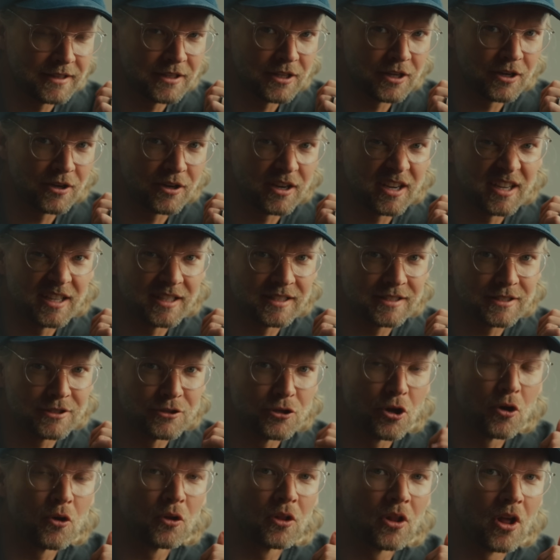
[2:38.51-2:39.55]
There is
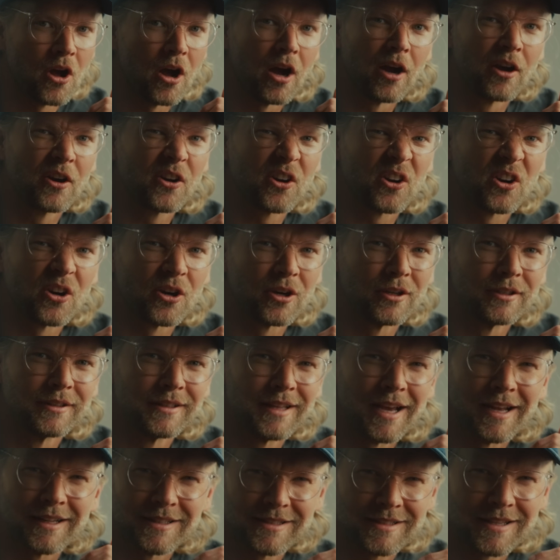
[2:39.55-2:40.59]
no longer
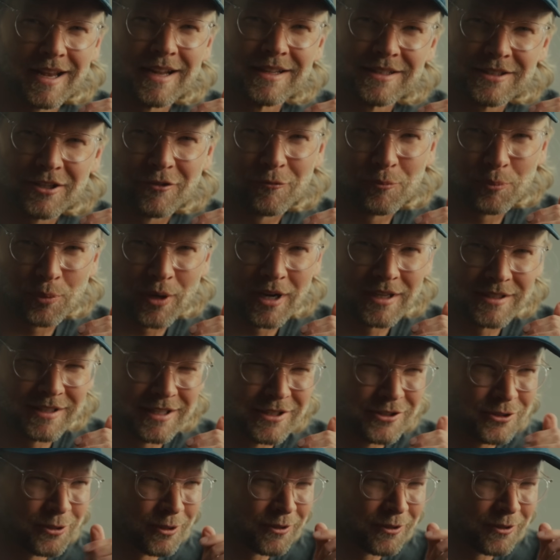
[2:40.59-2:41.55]
that sense of presence,